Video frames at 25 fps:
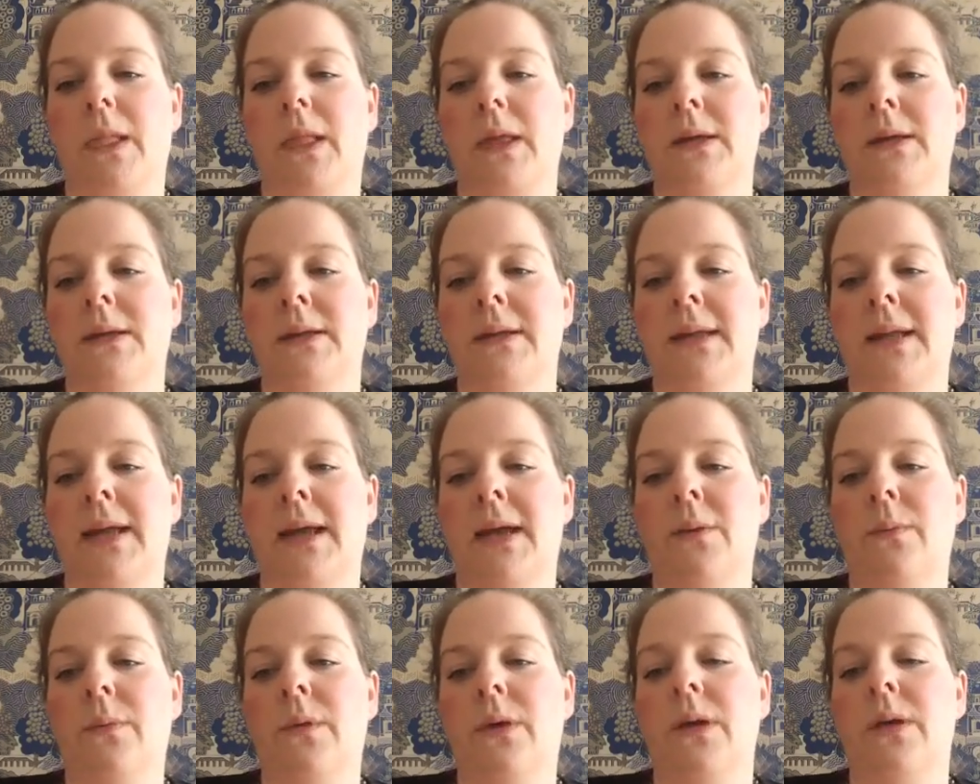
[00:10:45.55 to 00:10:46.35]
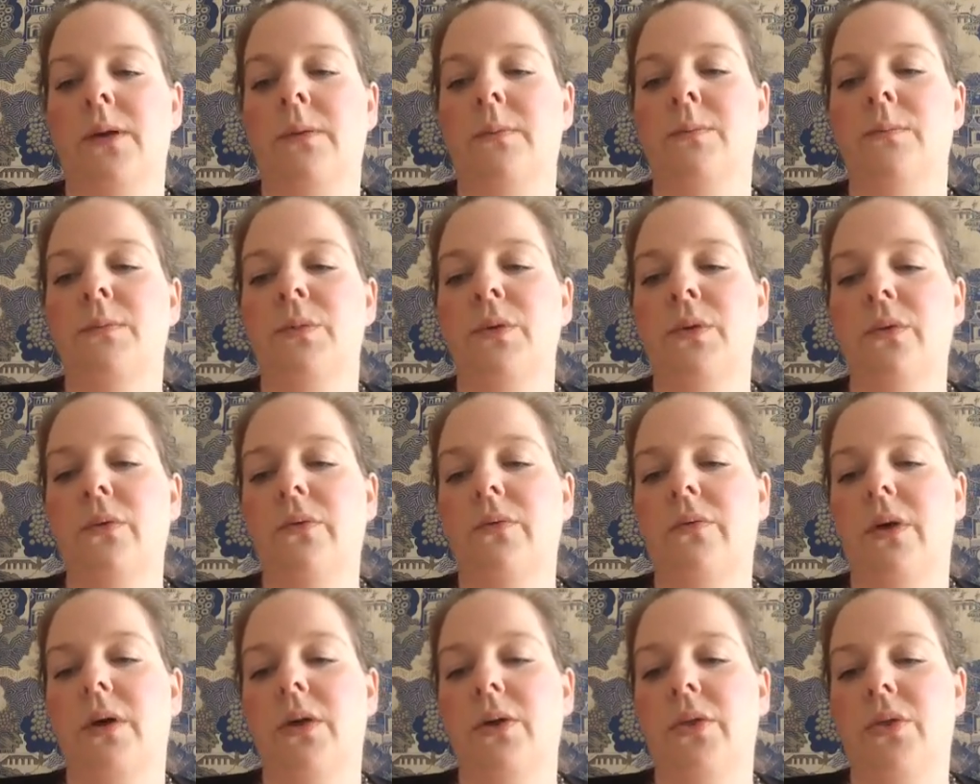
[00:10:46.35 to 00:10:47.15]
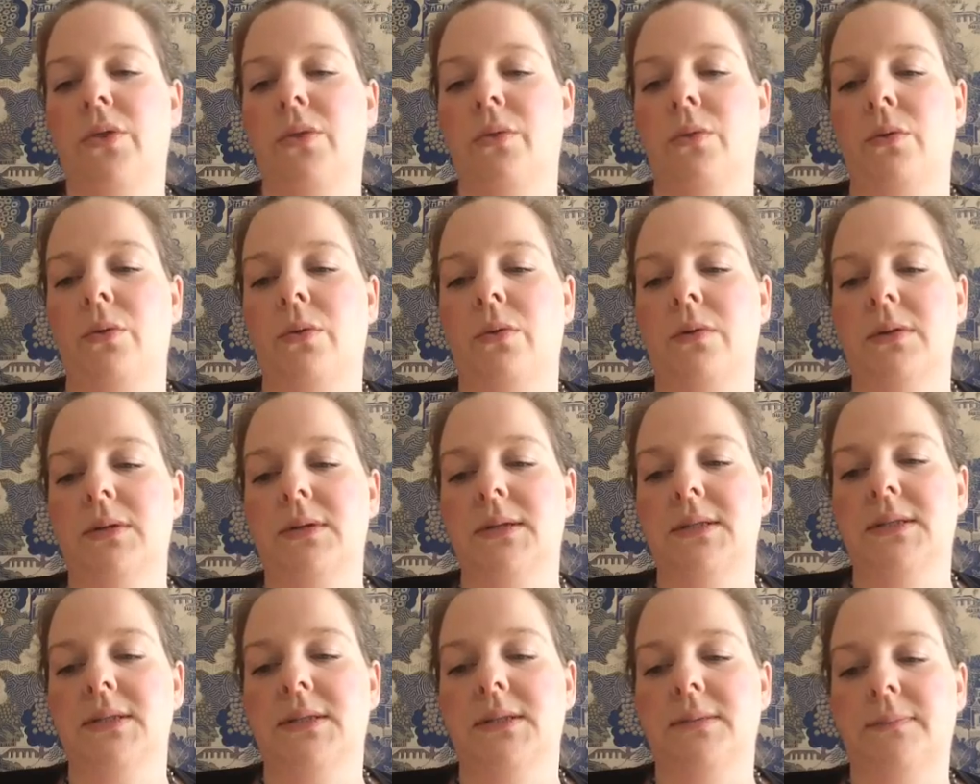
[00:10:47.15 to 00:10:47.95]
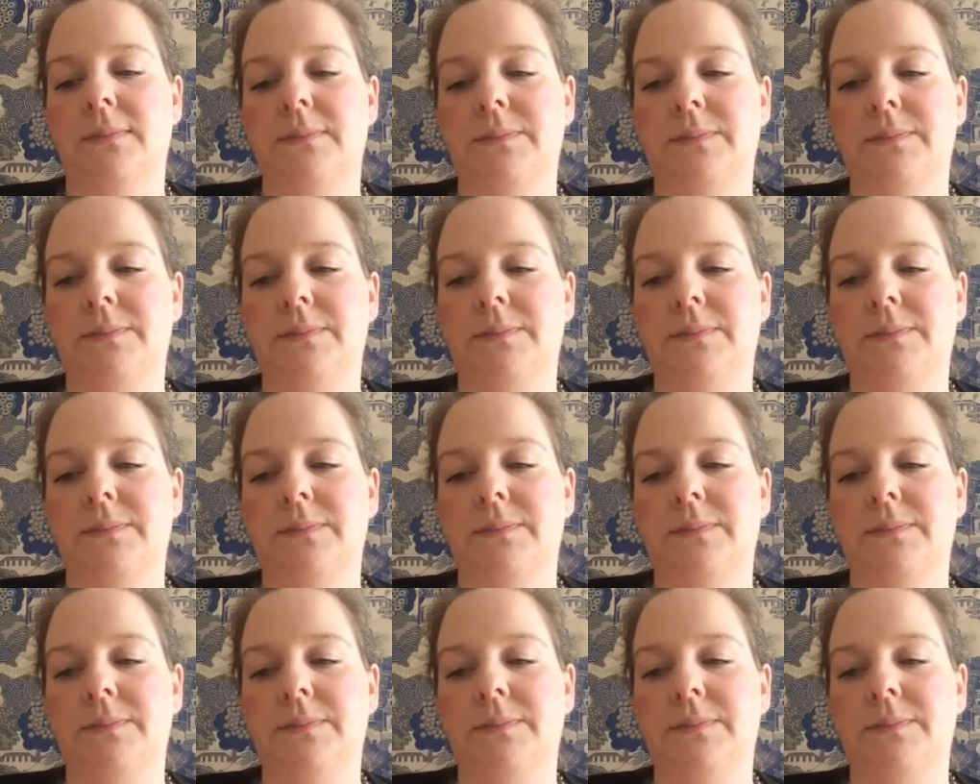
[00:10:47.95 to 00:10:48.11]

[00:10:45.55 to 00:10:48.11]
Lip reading: And now we're going to move our thoughts.